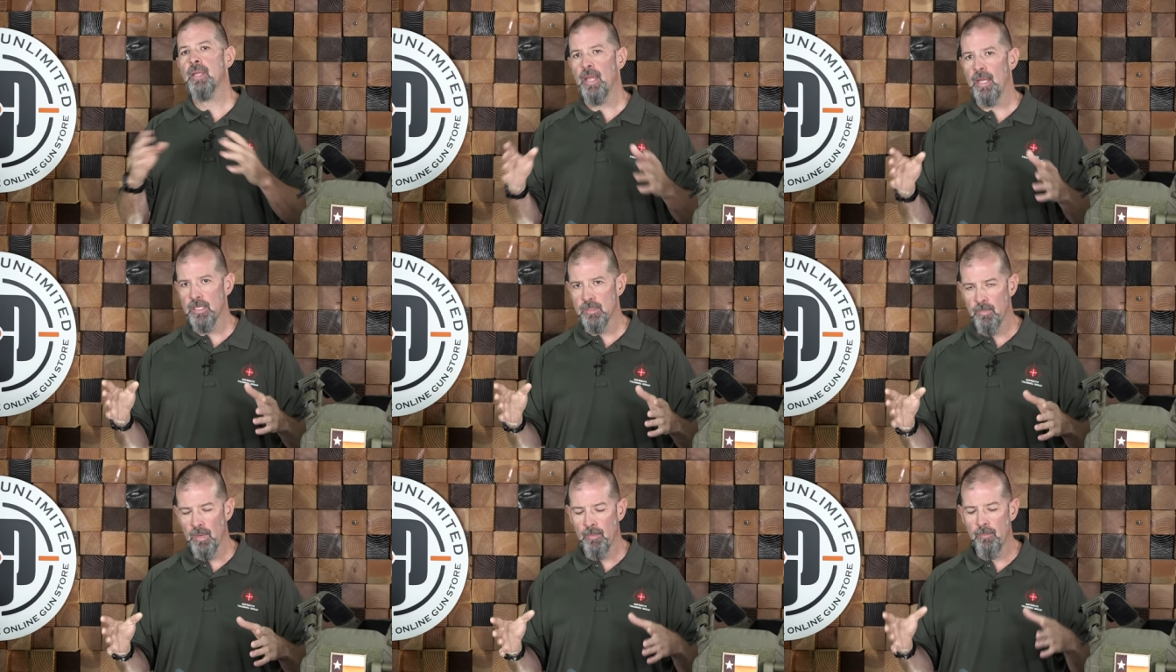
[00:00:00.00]

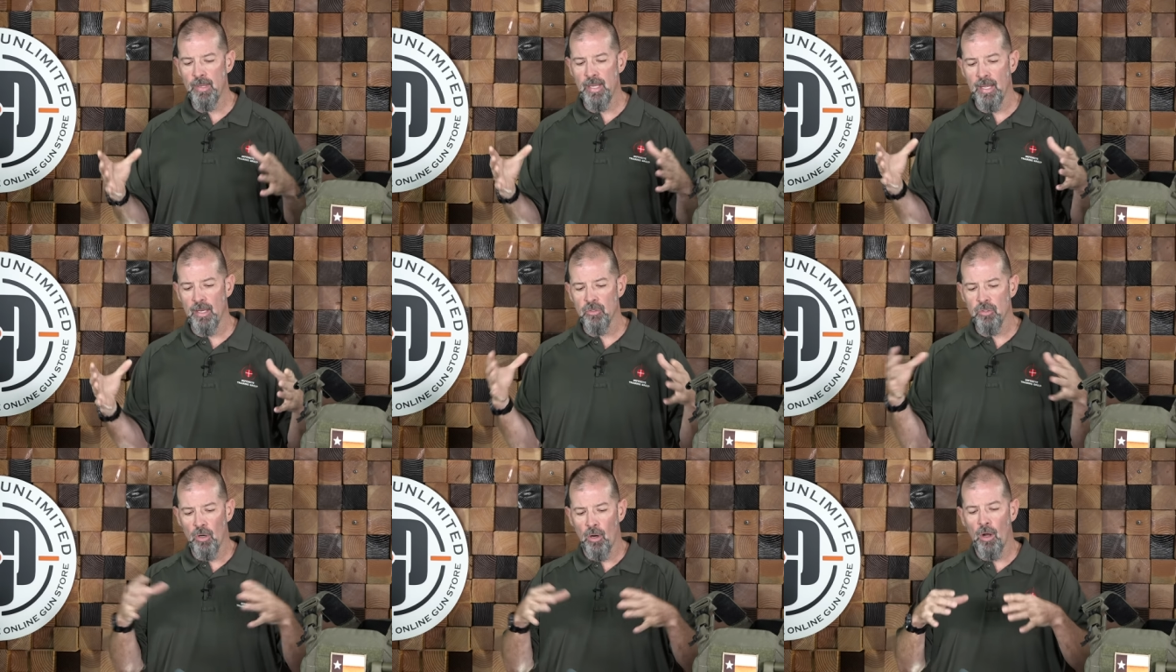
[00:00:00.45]
case may
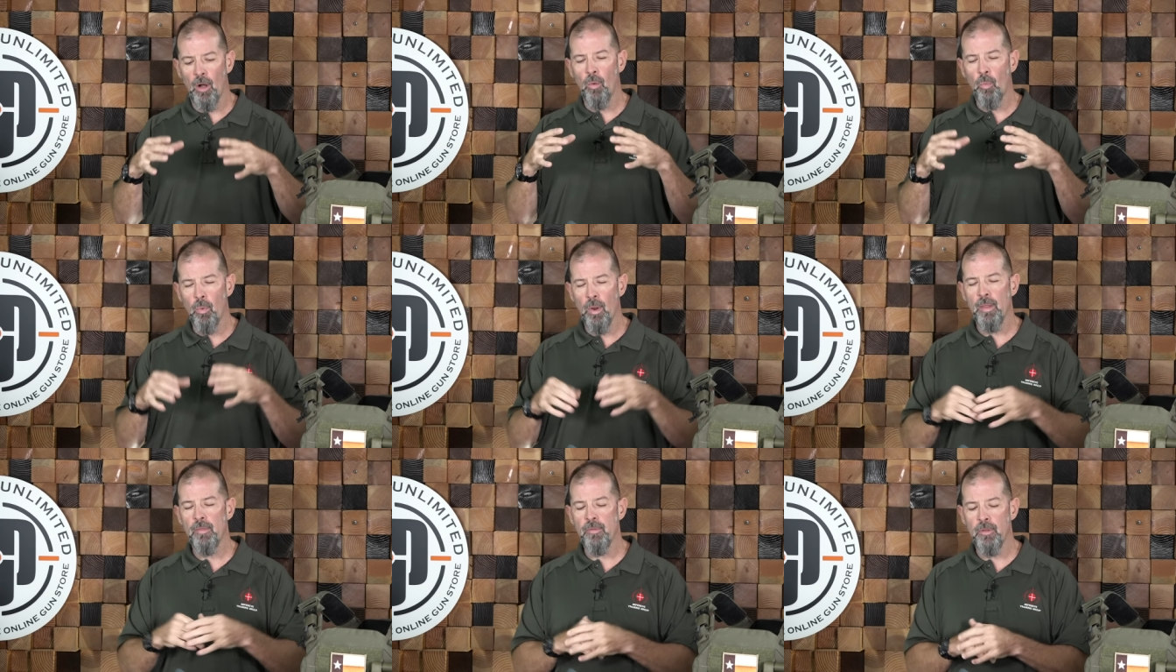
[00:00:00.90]
be. It's
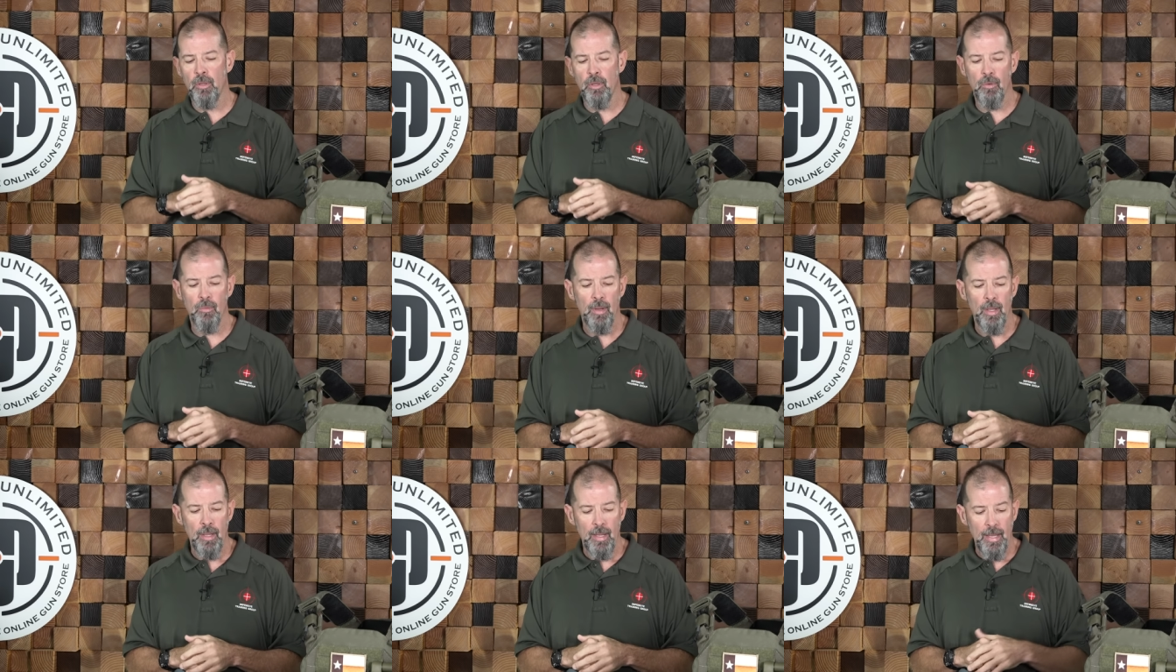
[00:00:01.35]
all with
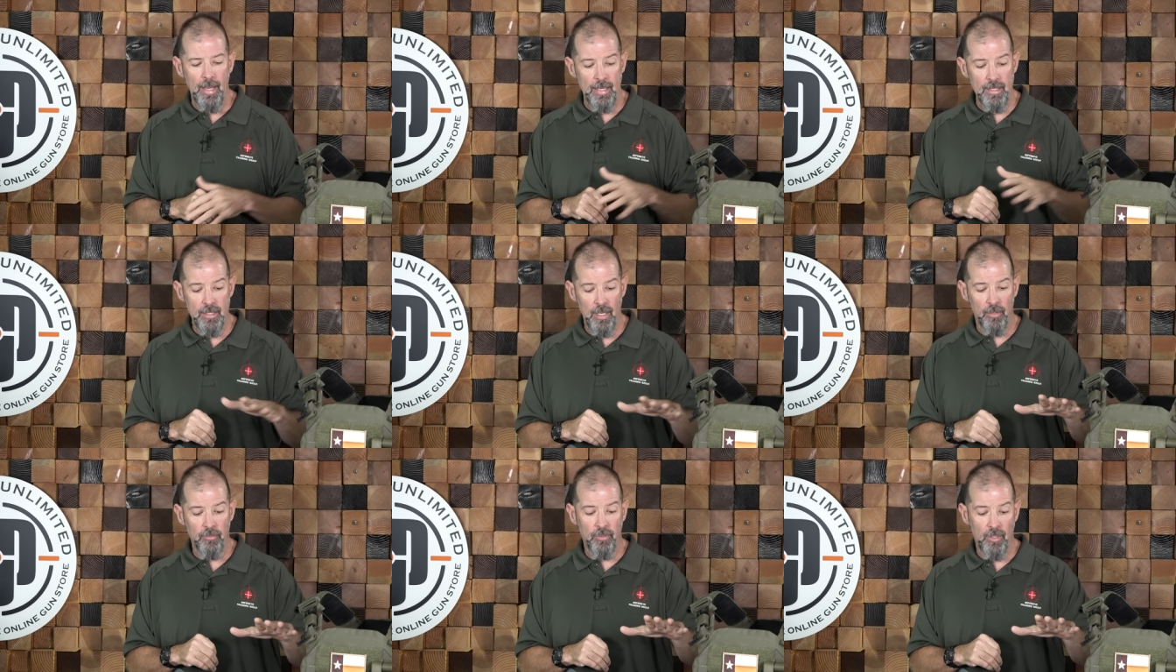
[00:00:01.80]
you.
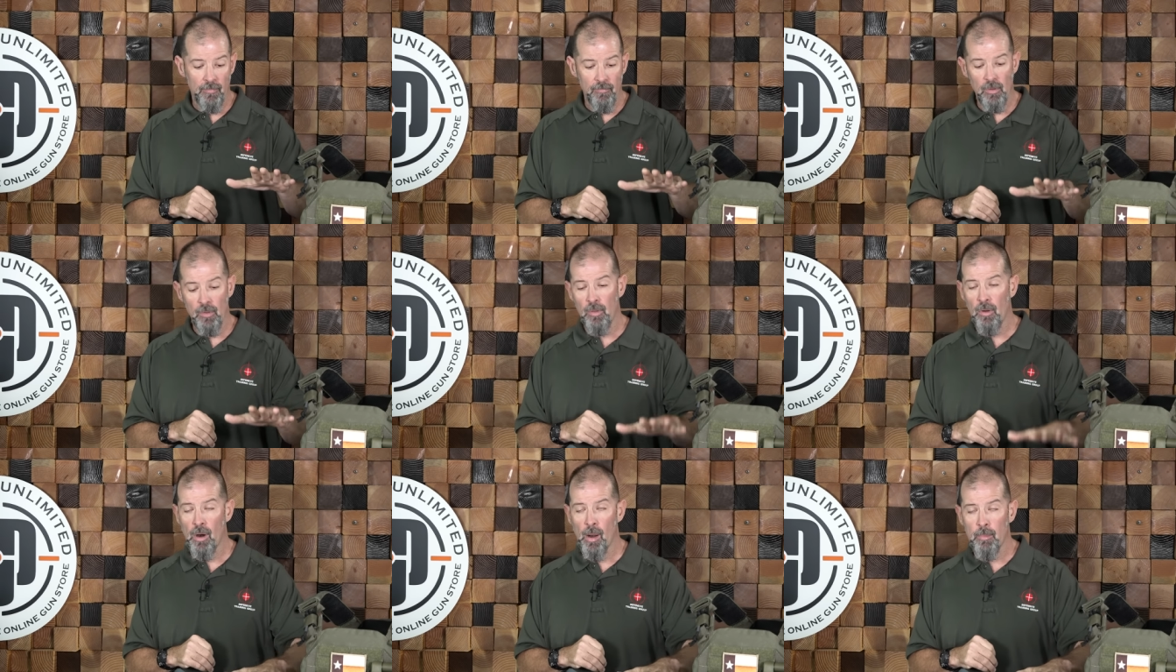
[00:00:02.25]
It does give
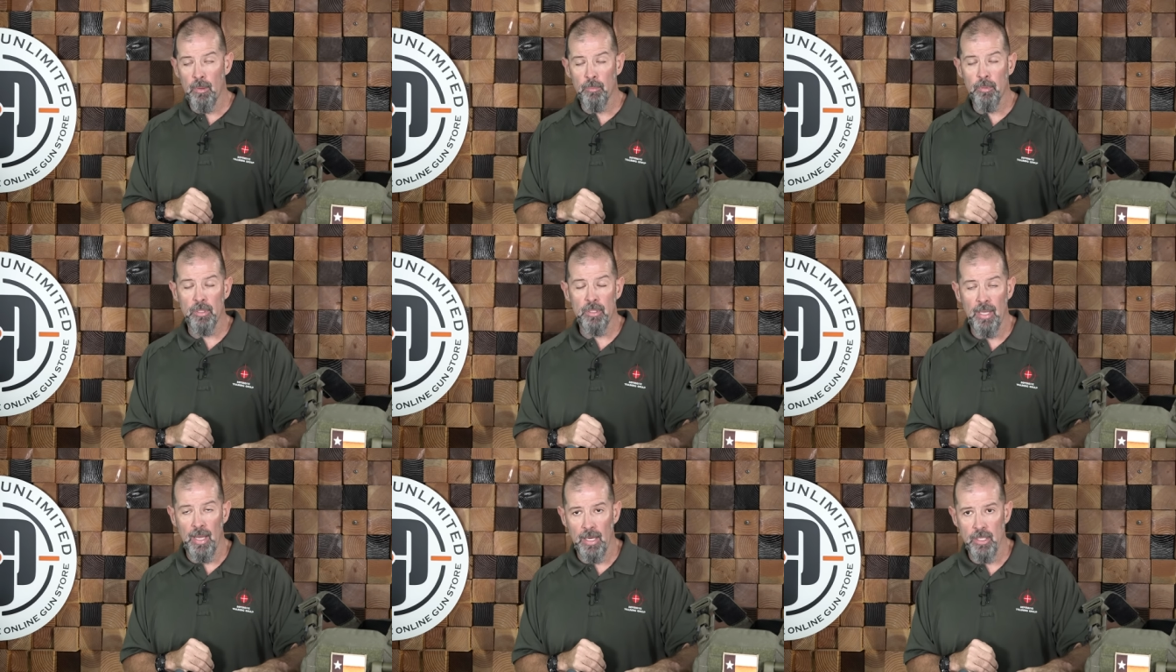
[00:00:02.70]
you the armor
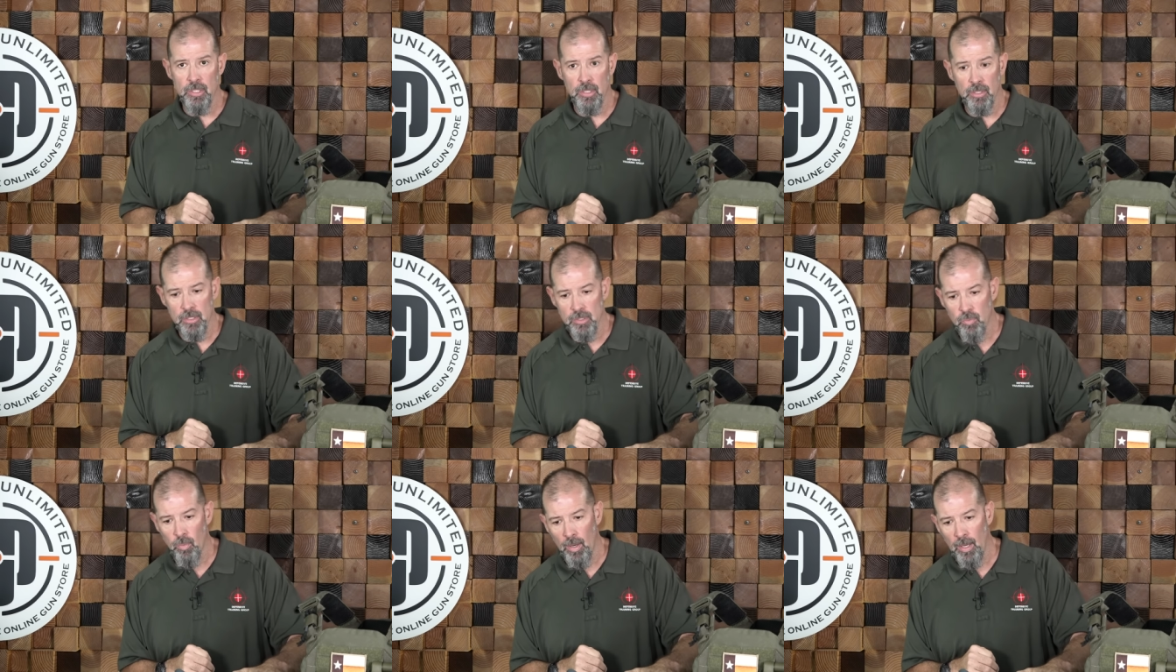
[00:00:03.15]

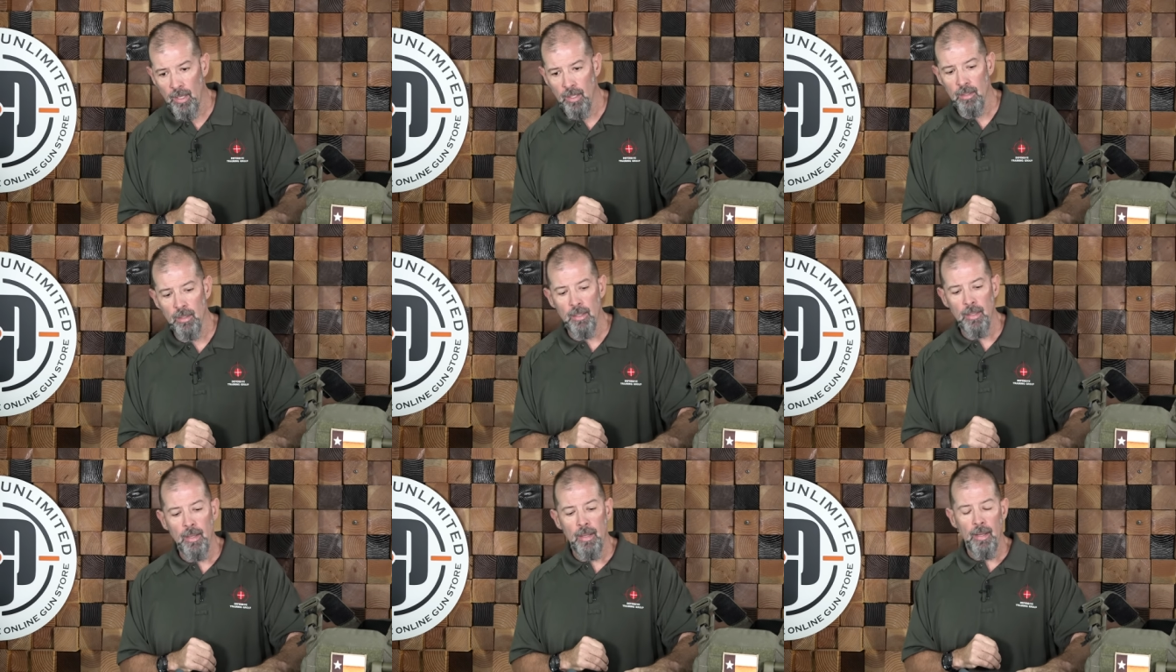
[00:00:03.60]
protection as
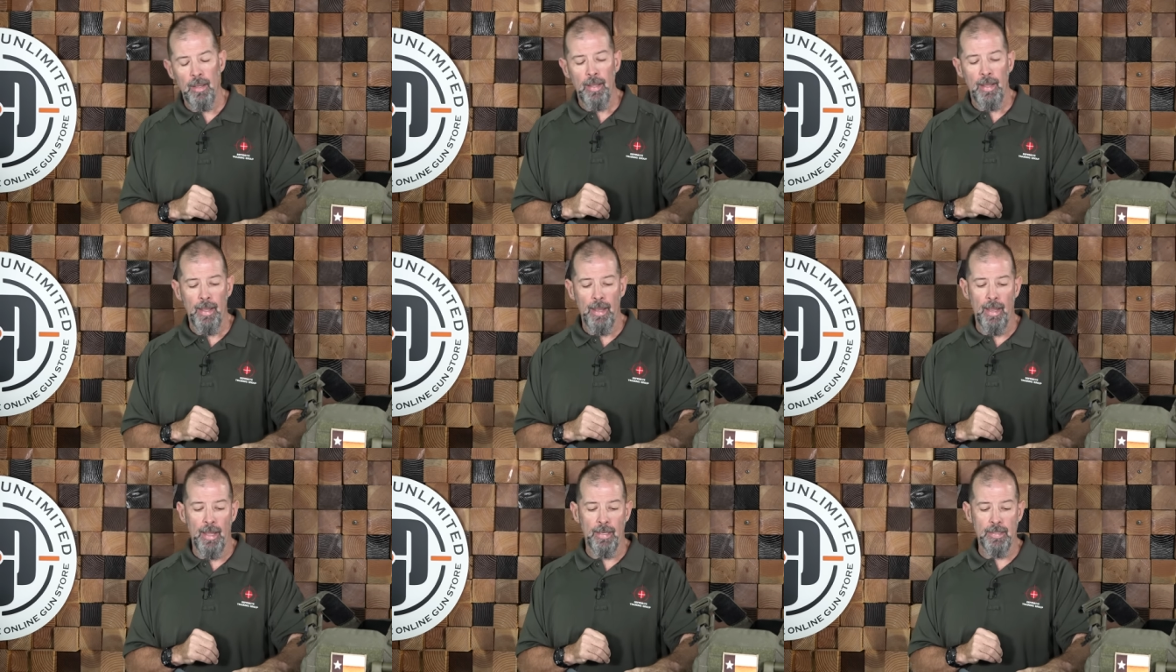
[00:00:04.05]
well.
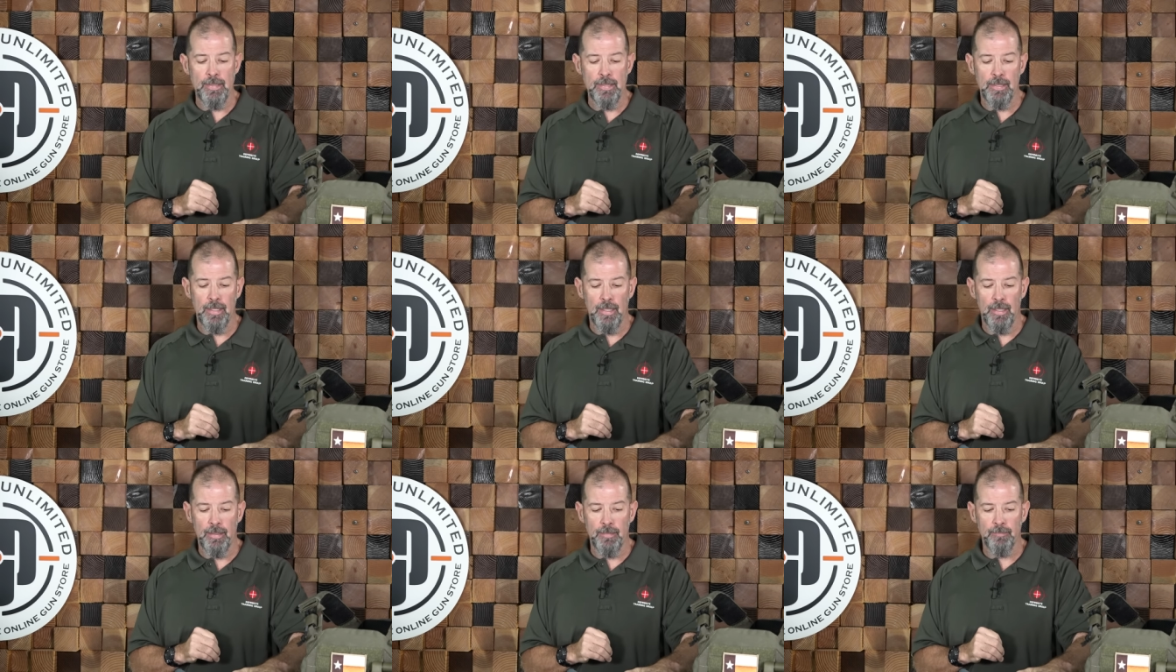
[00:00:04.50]

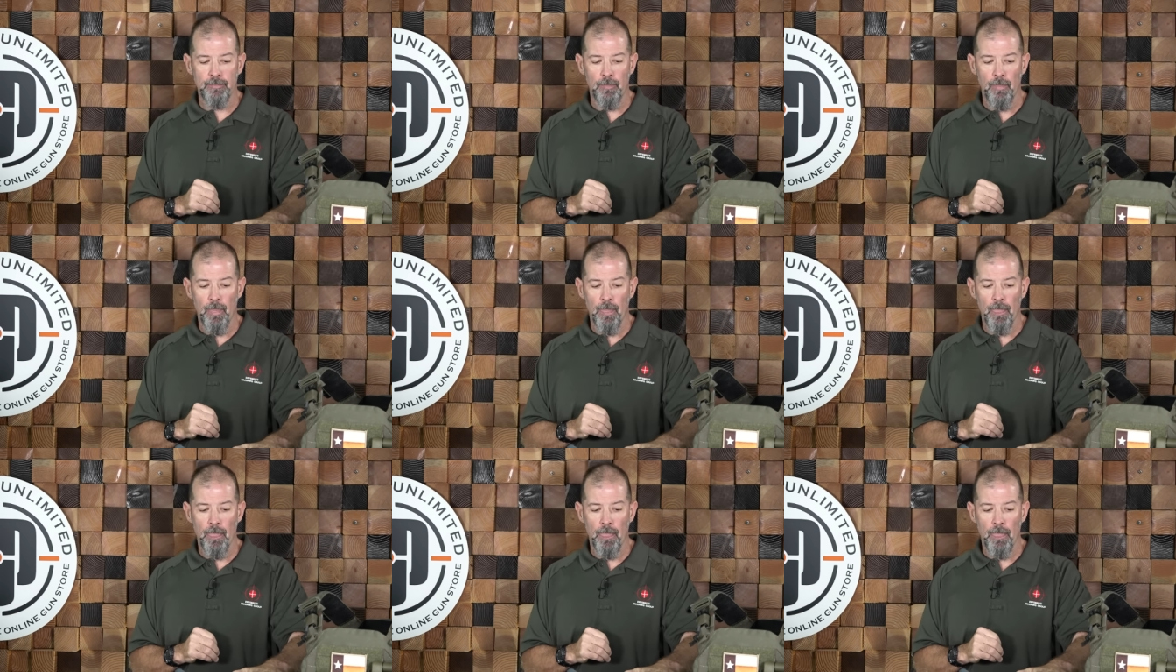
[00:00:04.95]
And um,